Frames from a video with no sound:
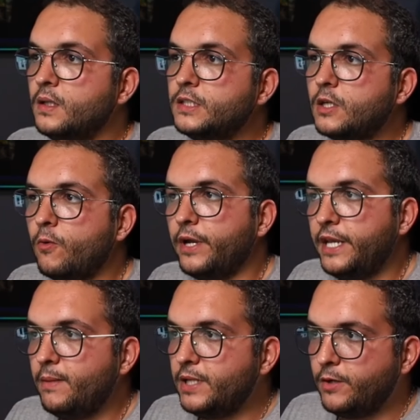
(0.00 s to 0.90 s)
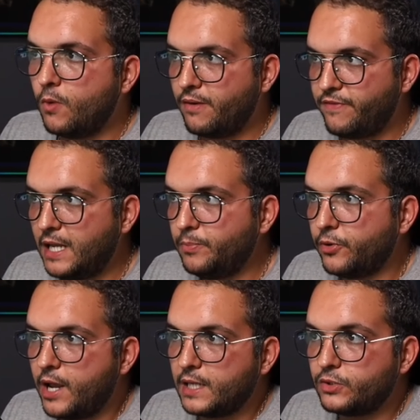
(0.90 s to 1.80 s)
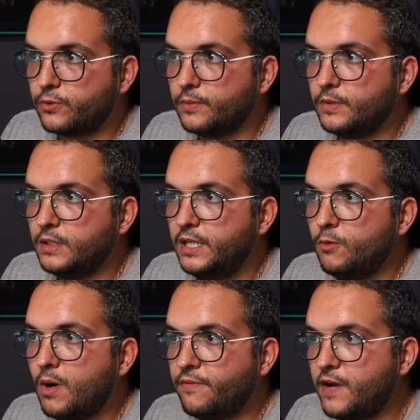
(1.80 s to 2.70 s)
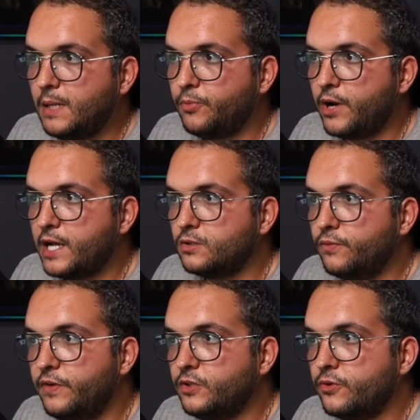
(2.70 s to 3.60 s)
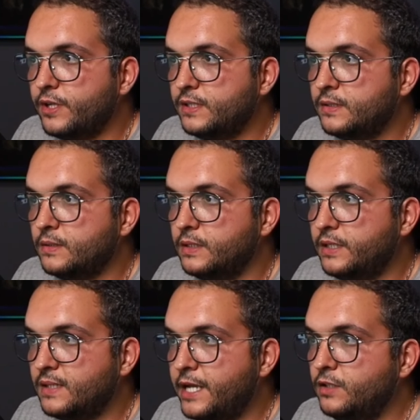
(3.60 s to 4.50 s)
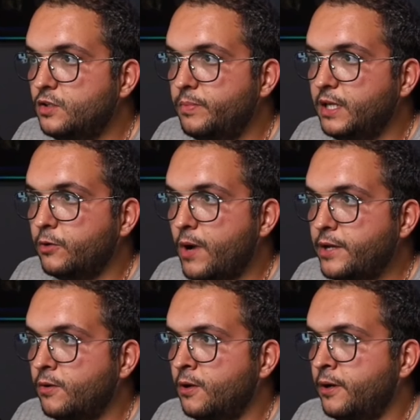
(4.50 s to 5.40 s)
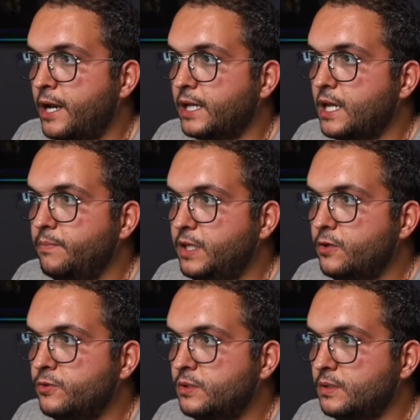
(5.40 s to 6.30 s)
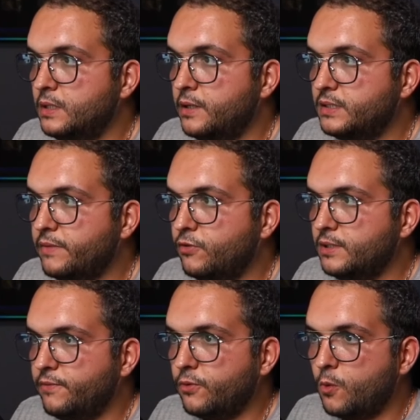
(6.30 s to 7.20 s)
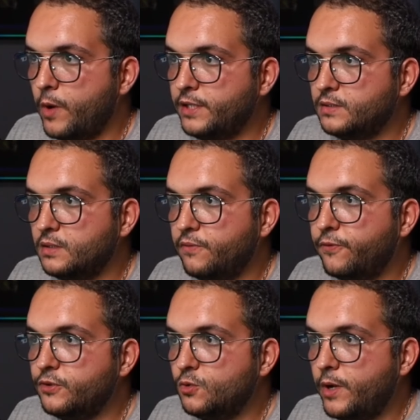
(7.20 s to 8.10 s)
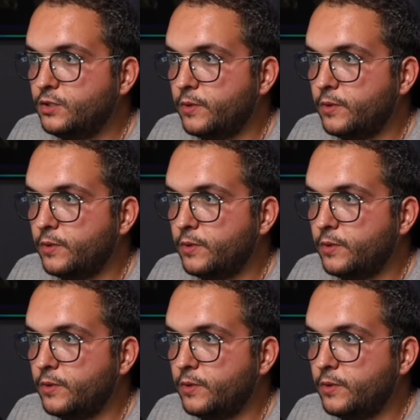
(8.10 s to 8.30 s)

So enabling one file per actor. The one file per actor feature is designed to be granular and can be used uh, several different ways. The first way, to